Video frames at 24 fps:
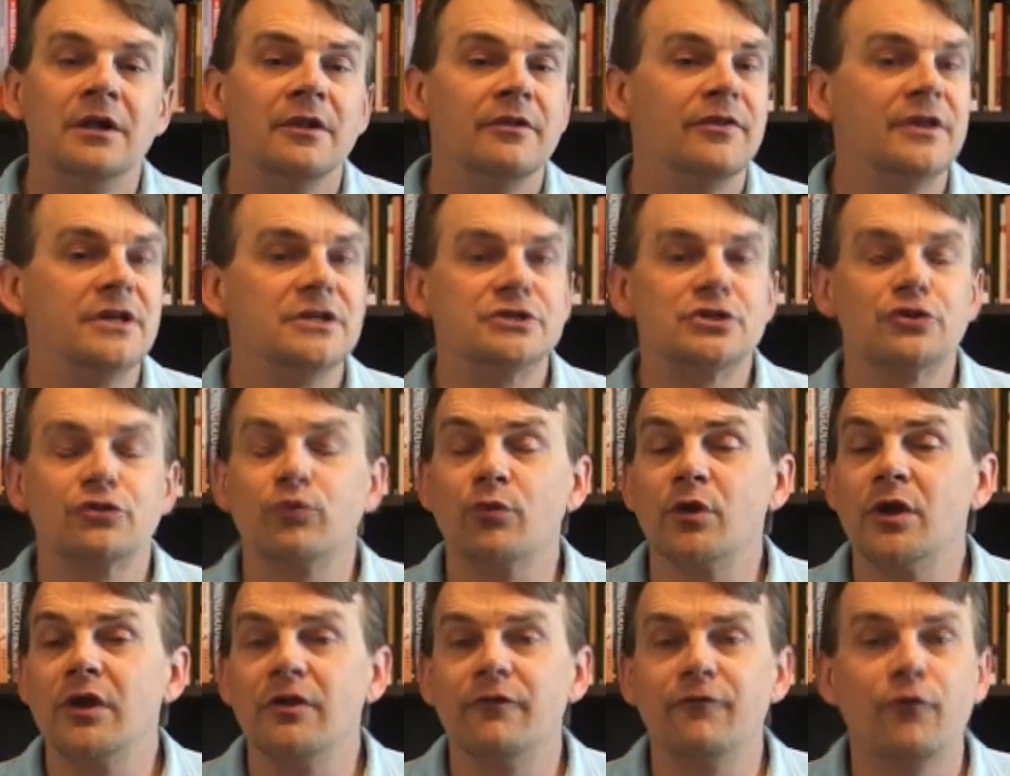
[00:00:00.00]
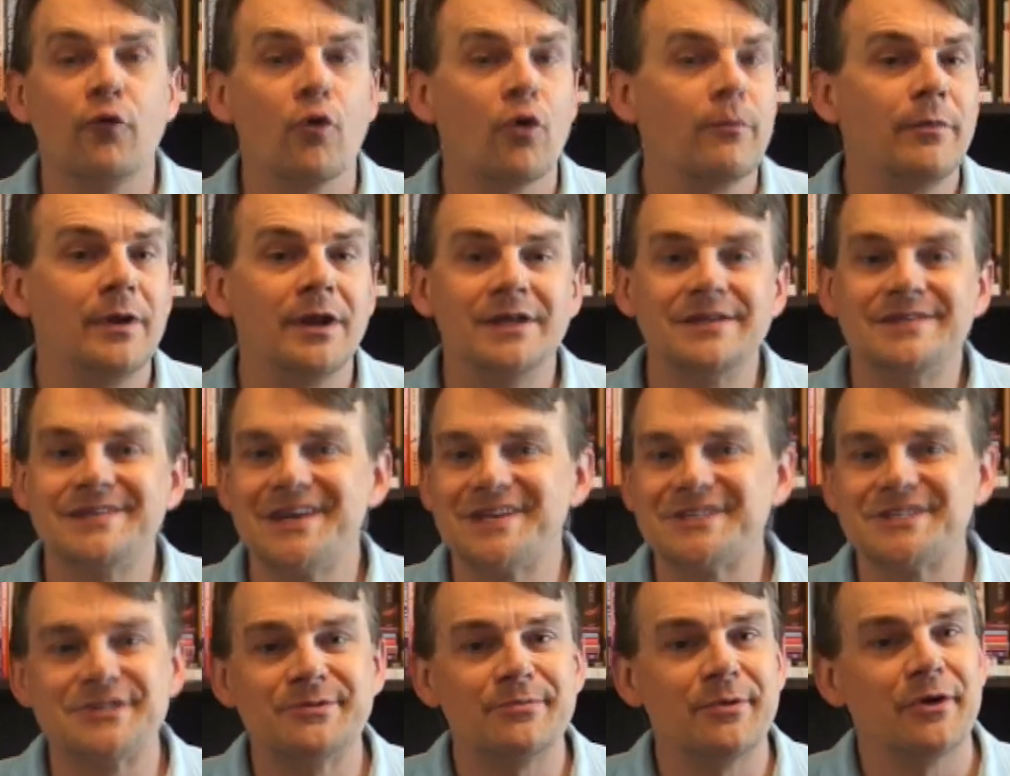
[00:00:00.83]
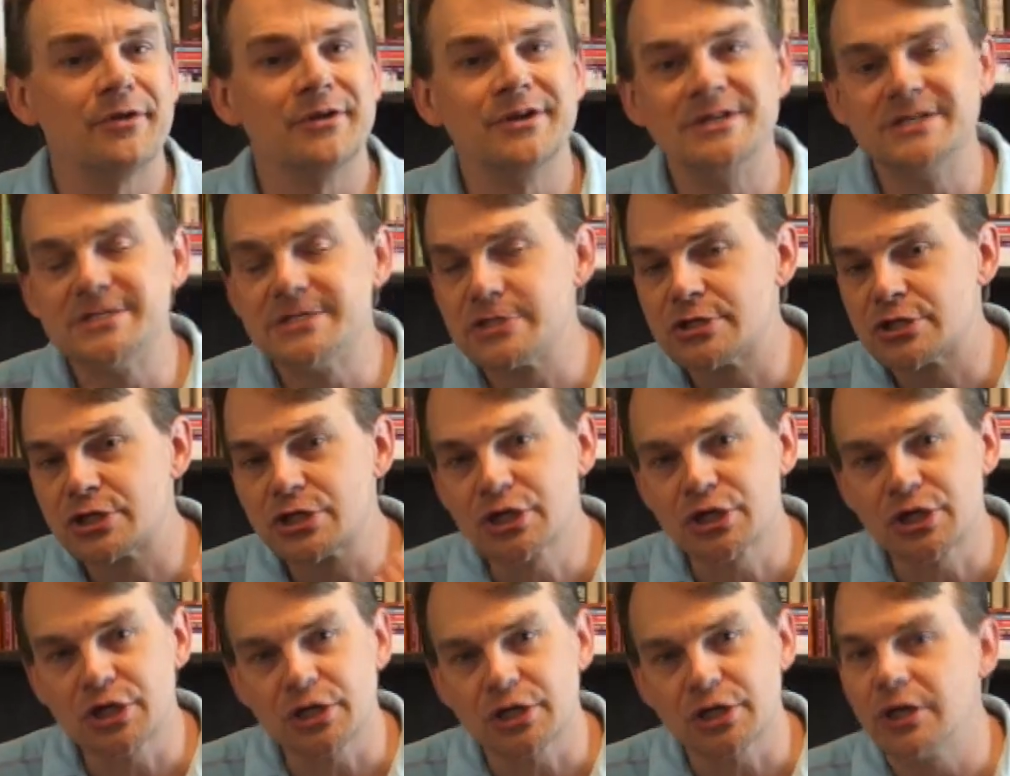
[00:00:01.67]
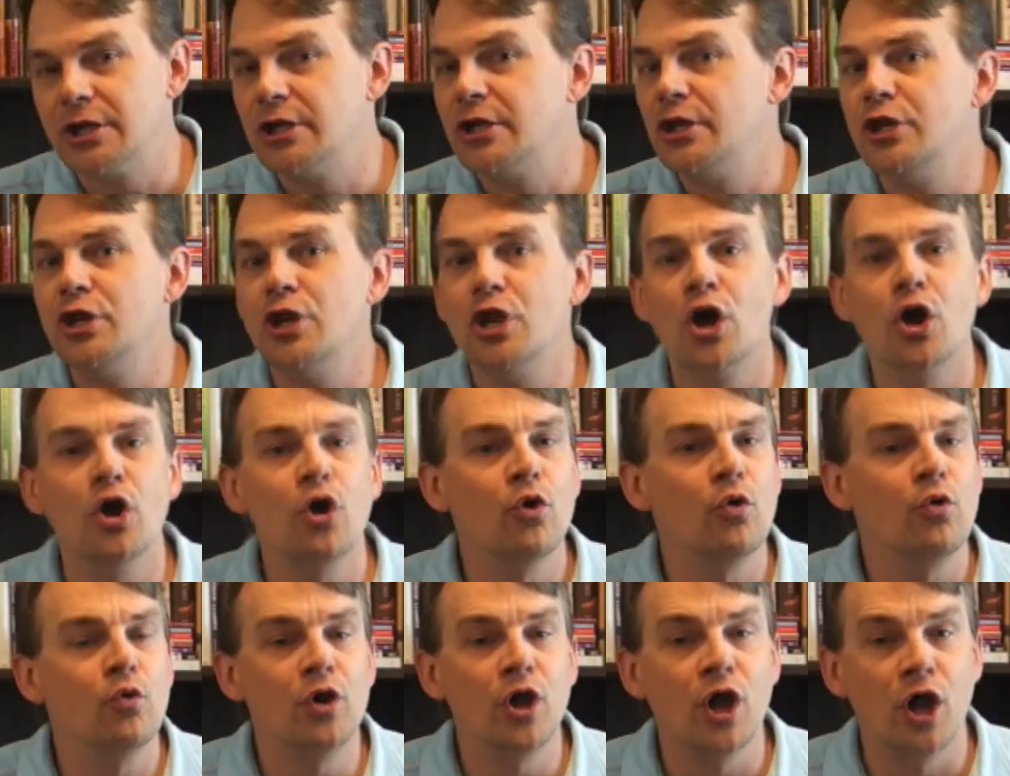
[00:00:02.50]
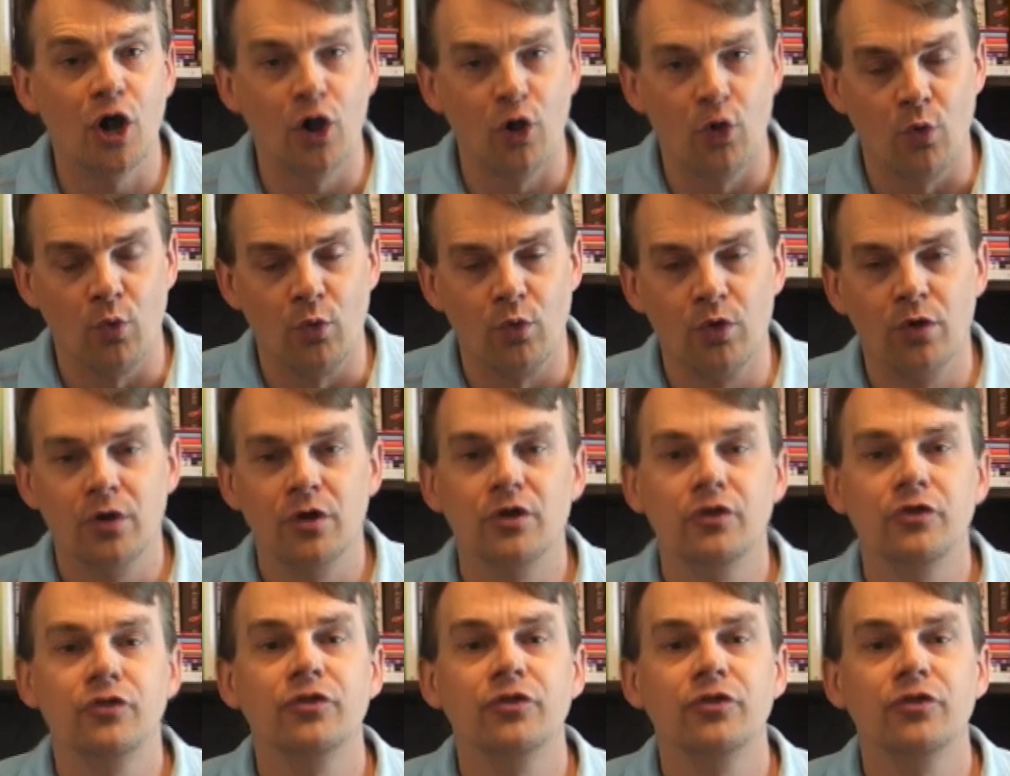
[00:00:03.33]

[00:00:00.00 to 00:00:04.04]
These three and four minute testimonies, no go.